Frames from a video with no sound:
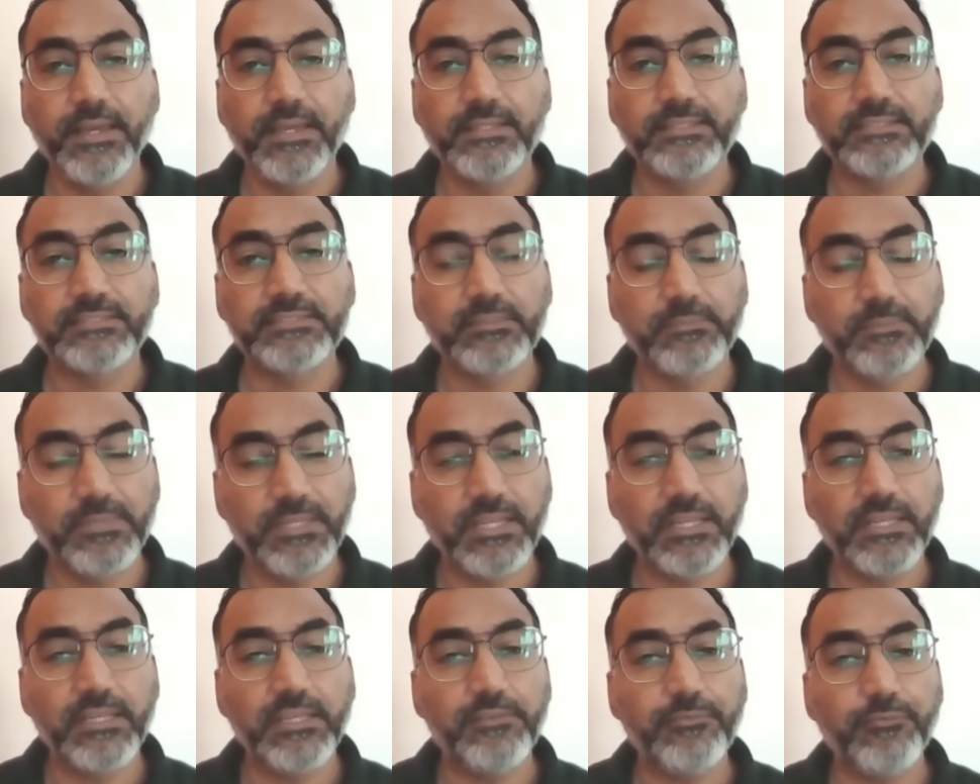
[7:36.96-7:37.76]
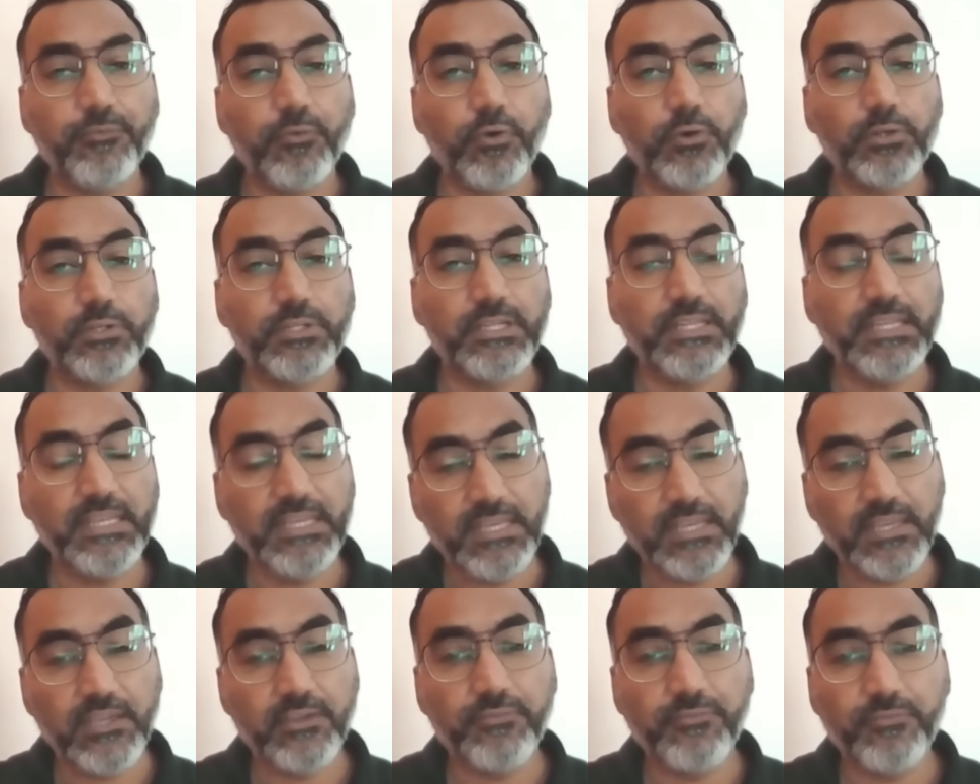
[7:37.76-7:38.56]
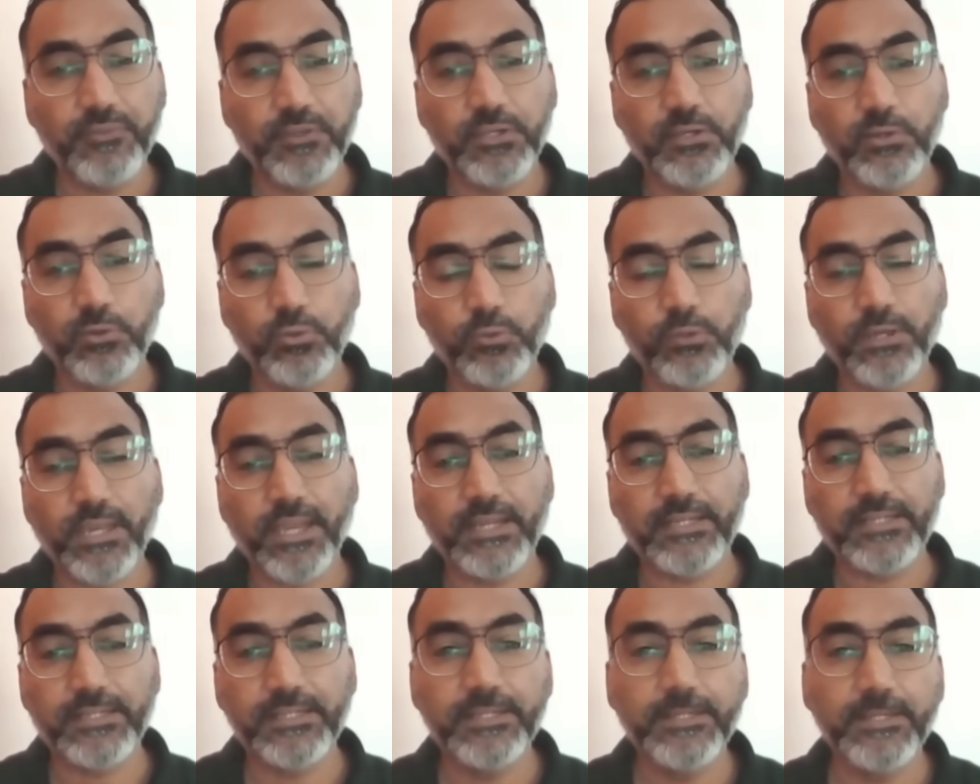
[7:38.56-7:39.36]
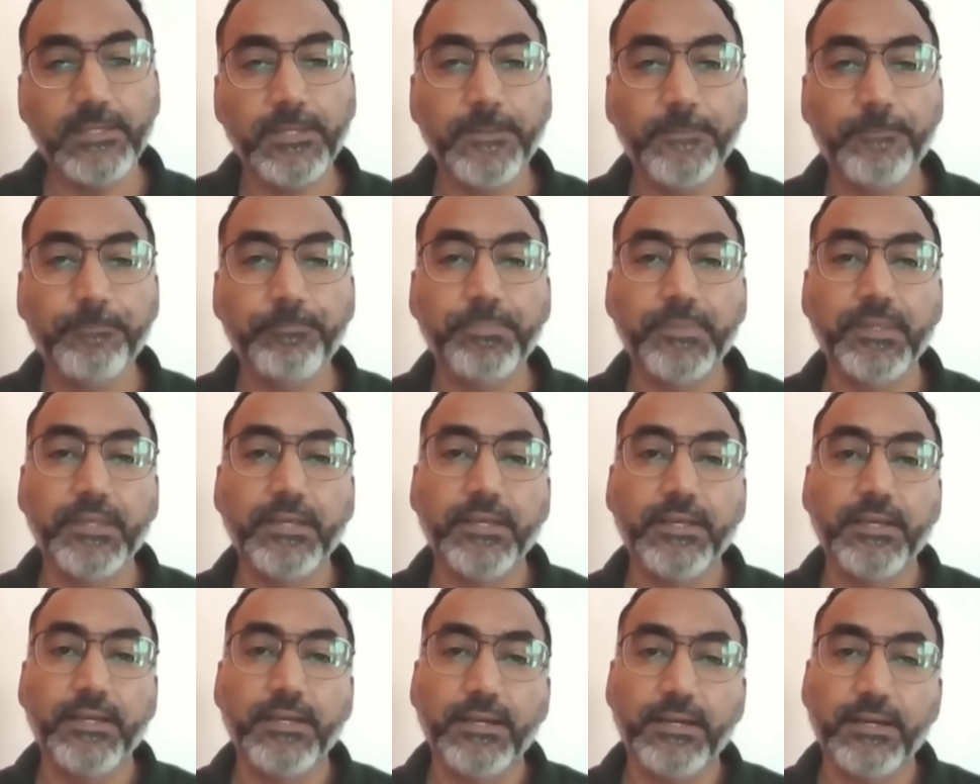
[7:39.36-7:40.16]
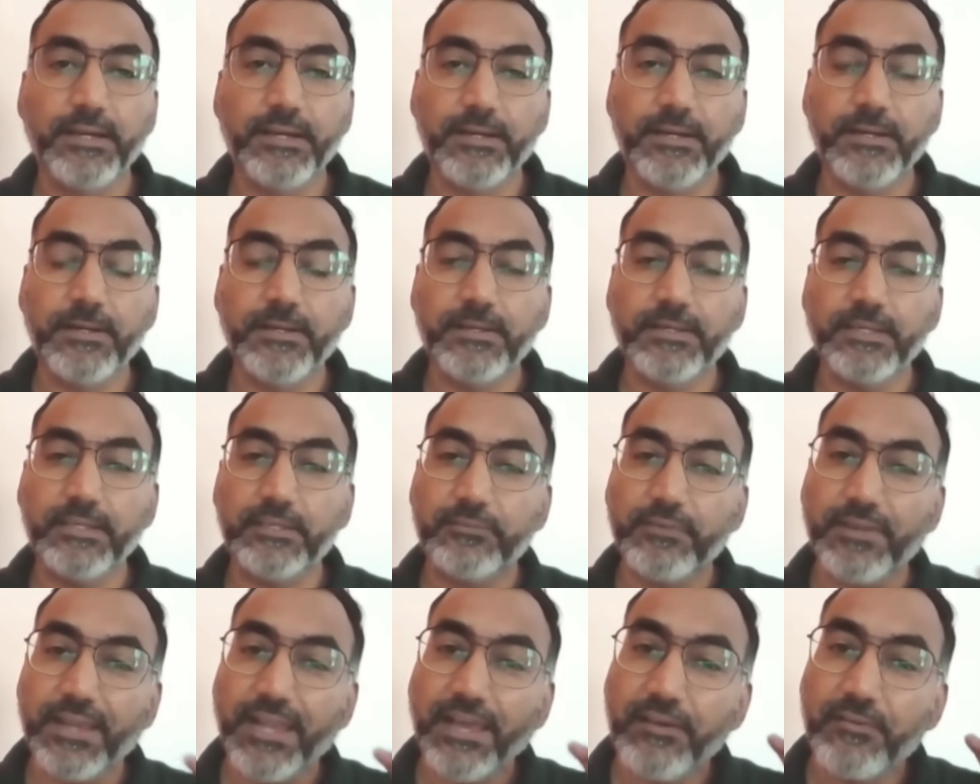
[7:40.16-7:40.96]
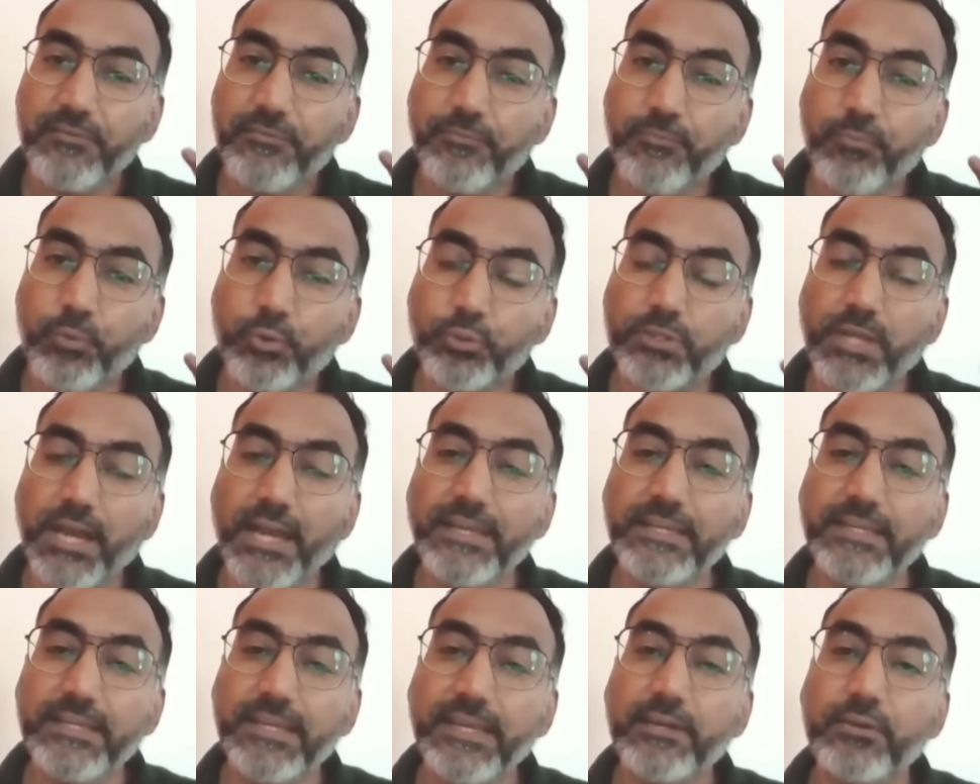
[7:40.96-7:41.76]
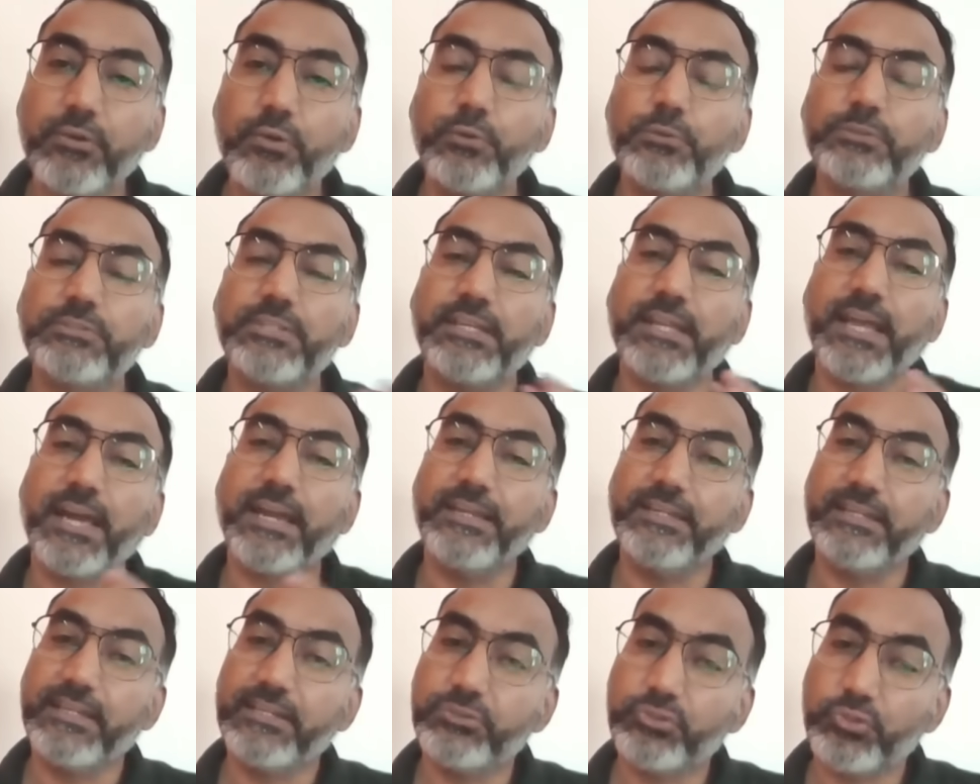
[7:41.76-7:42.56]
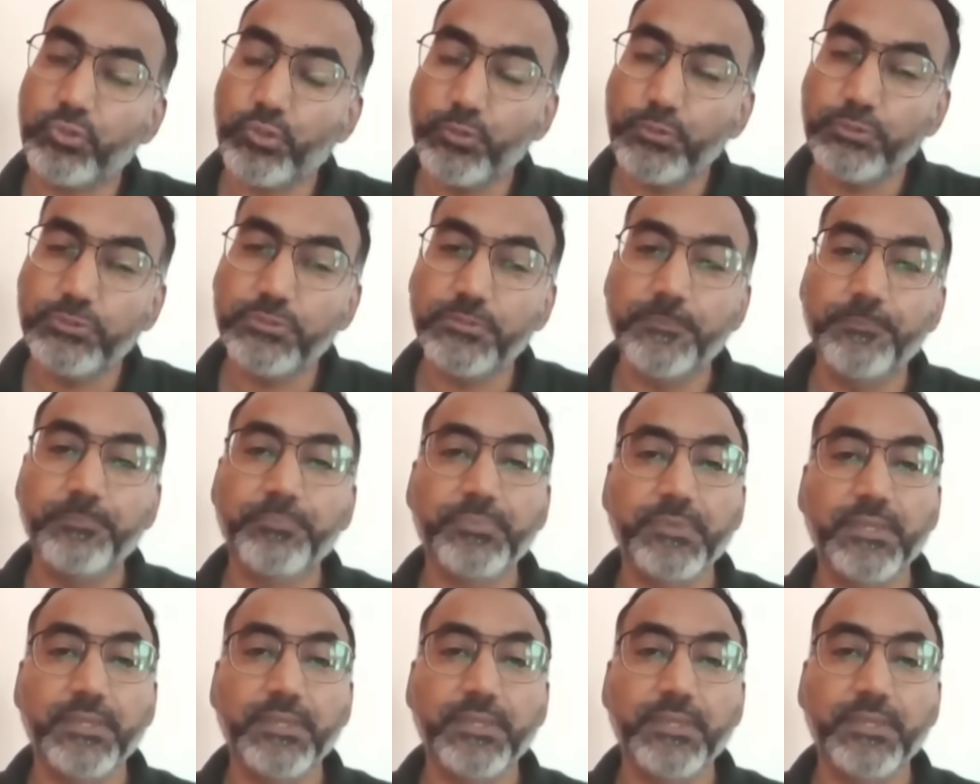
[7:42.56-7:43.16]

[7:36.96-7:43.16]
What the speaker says: Similarly, for TA, if we look at it, it will have both high-tech roles and high-touch roles.